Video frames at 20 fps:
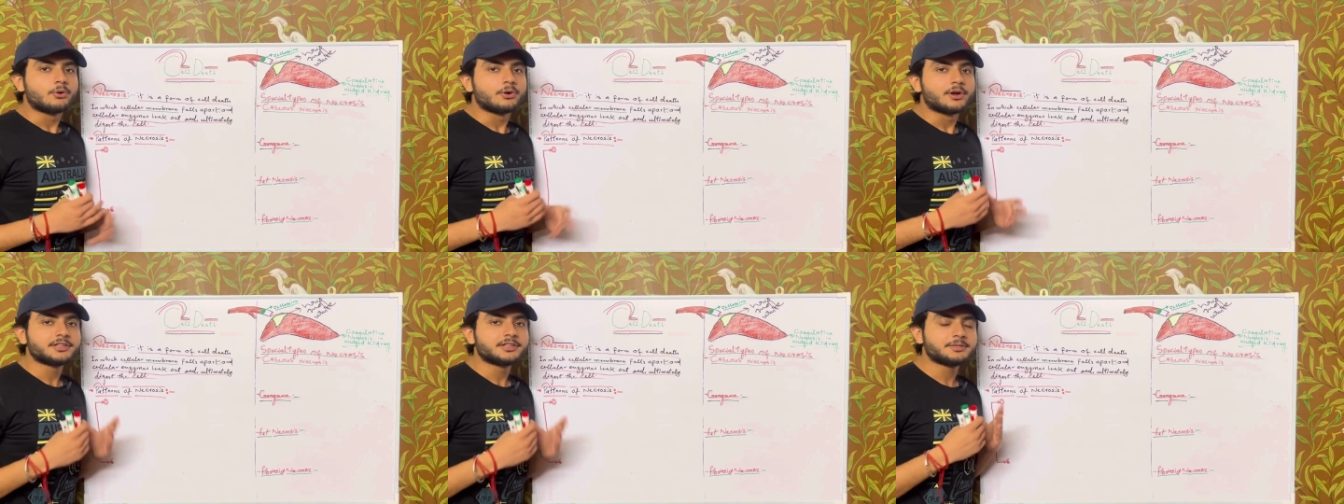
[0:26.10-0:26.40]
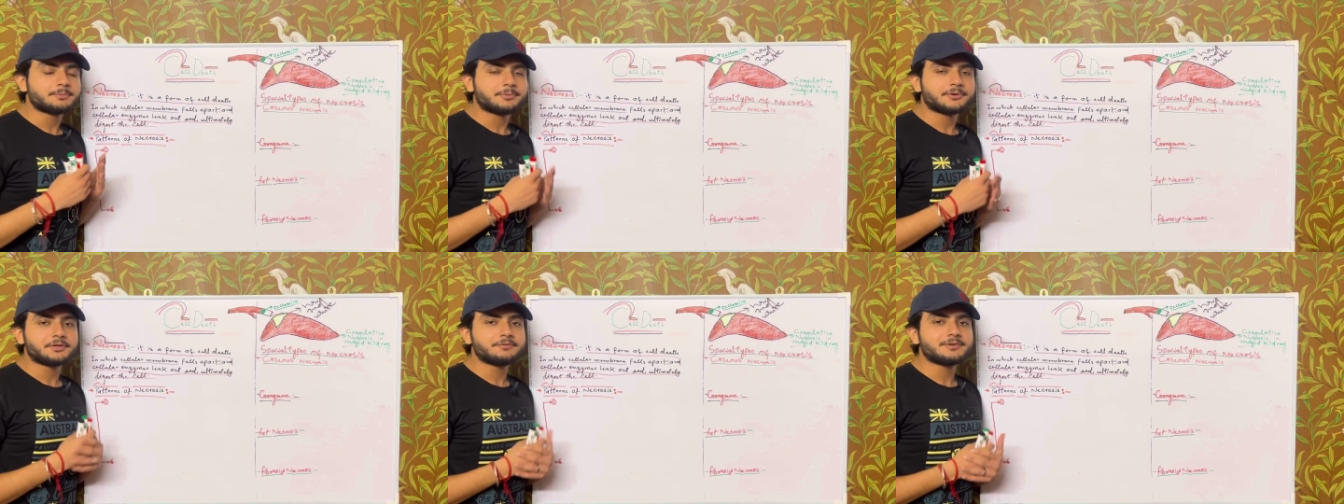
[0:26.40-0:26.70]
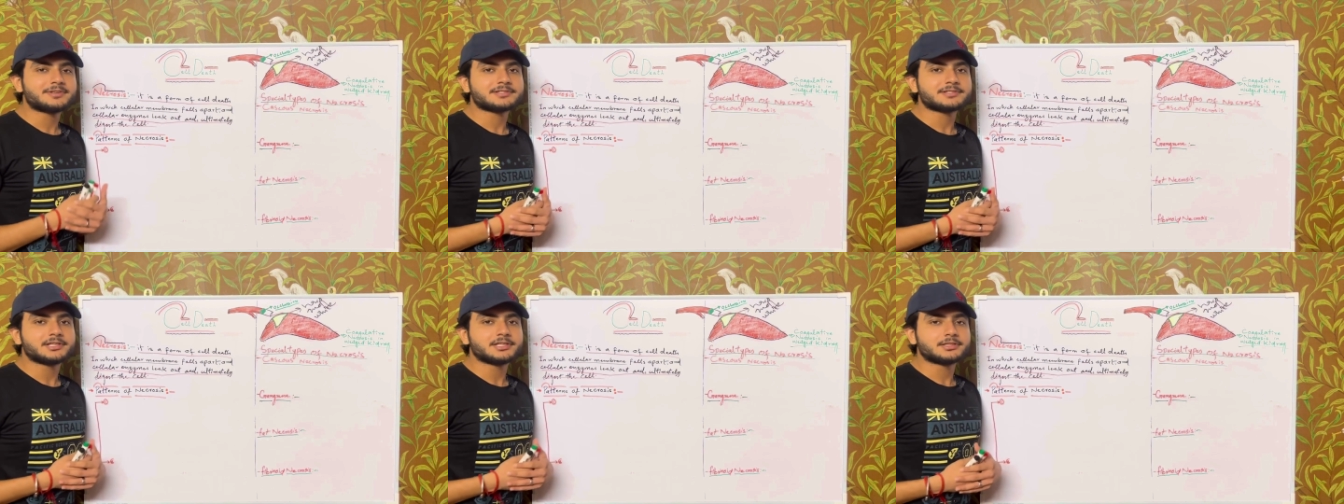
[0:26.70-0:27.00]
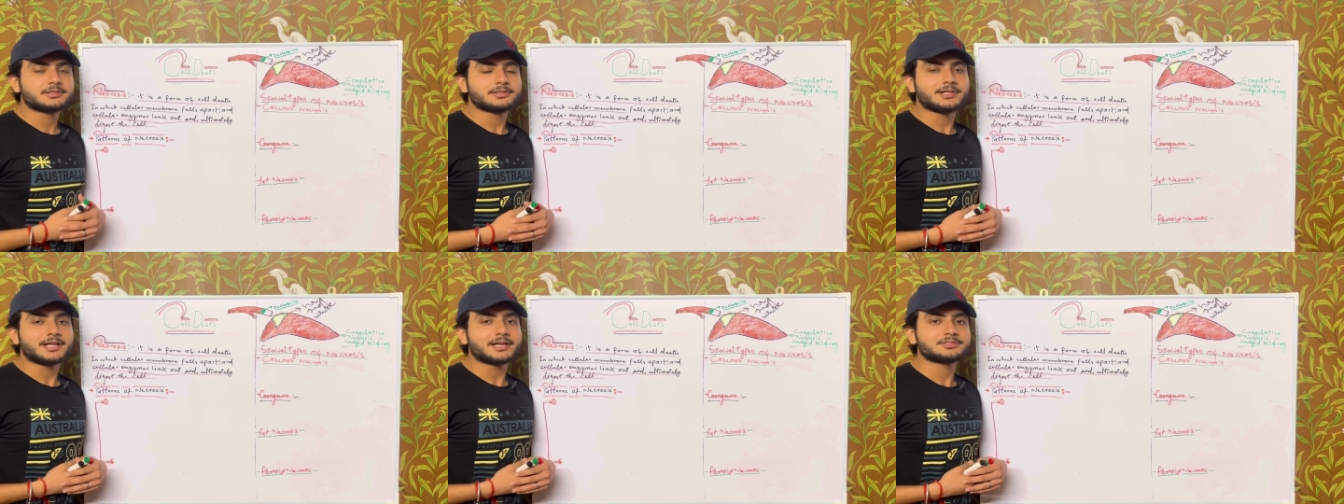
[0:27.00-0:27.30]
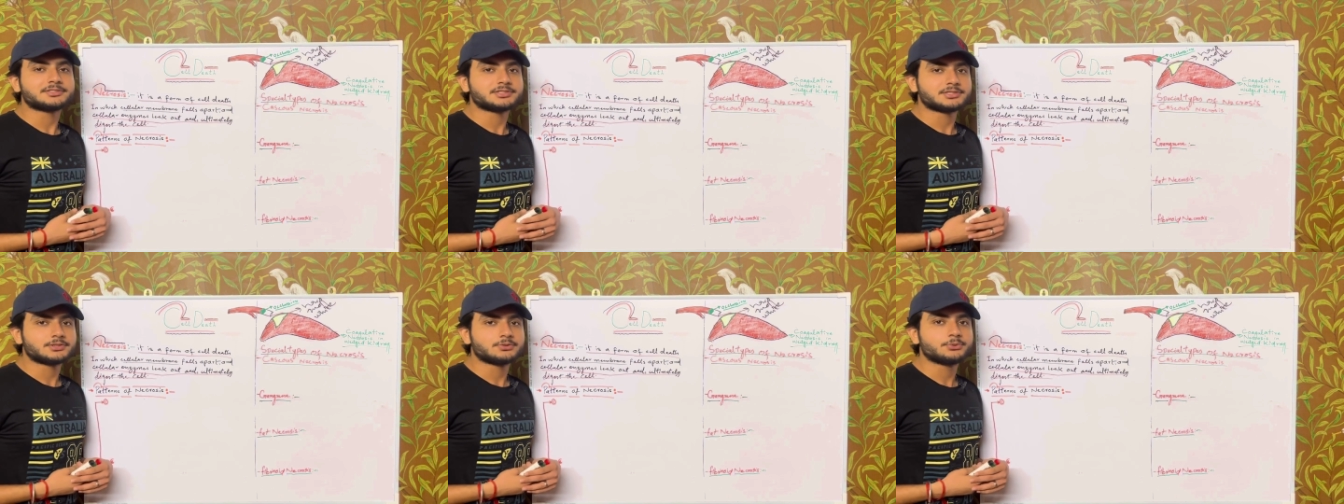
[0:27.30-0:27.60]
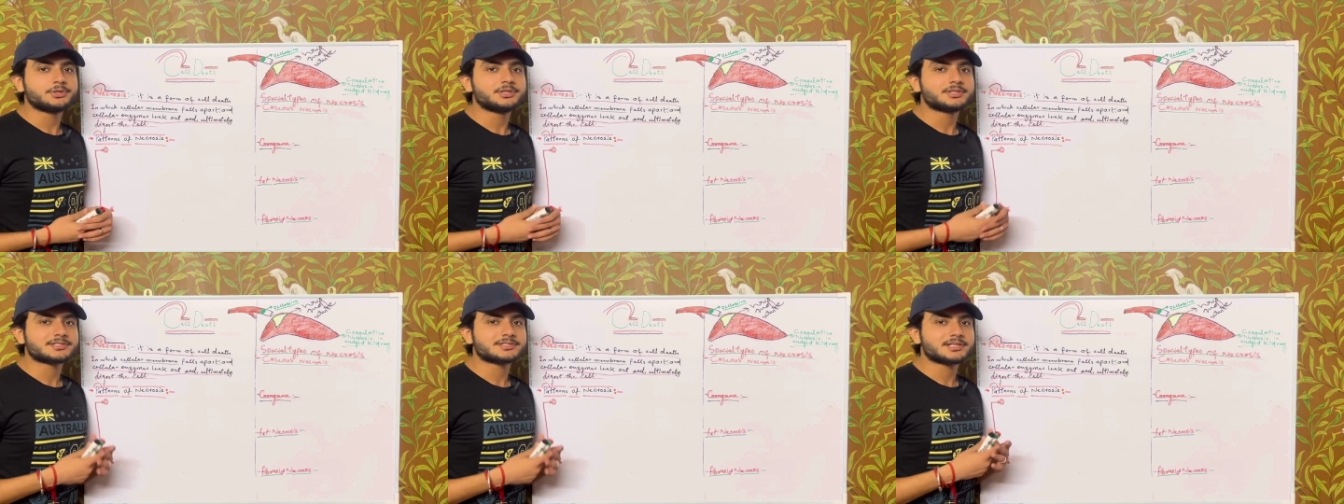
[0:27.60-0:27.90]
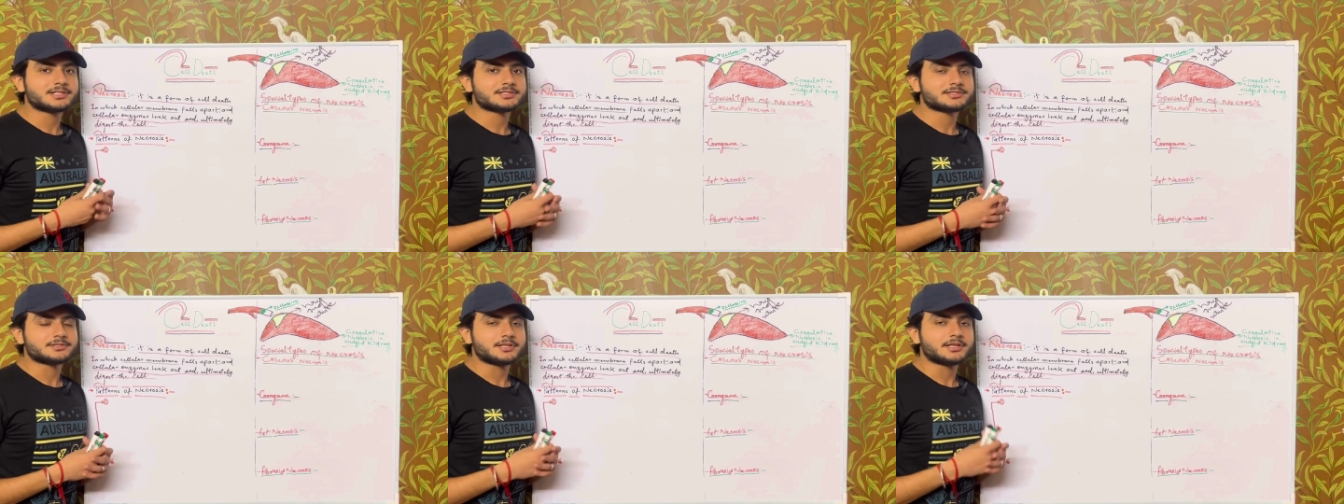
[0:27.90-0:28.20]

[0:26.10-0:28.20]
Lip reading: in the previous lecture, we discussed